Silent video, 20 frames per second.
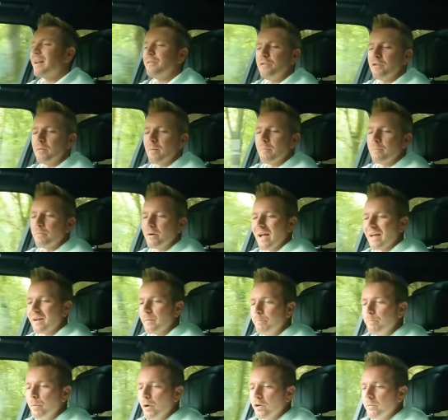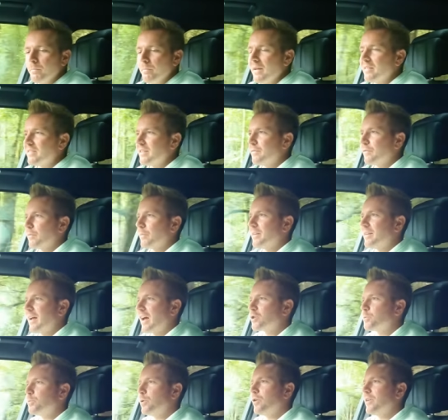And if you remember, it had a button missing from the
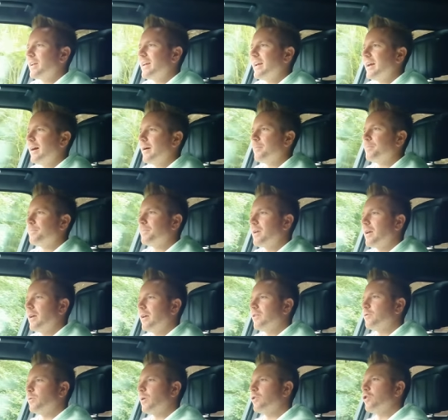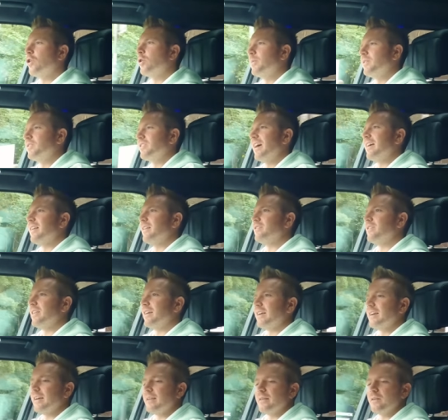dashboard here. So I called Mercedes
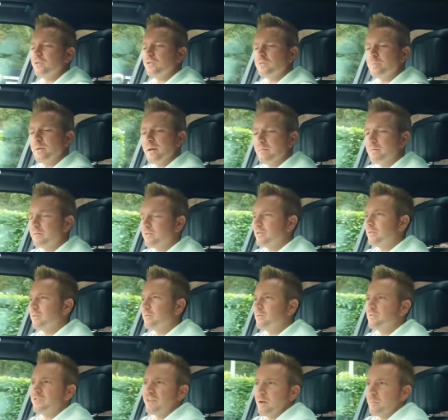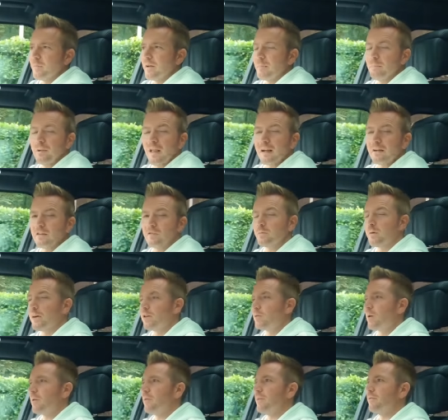thinking they'll just be able to sell me a blank
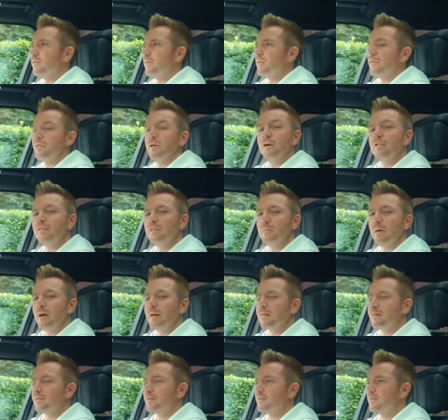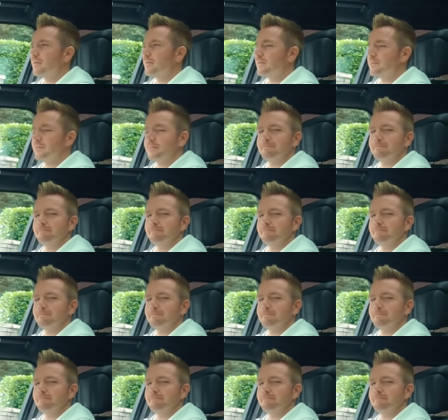switch, won't they, for 30 pence.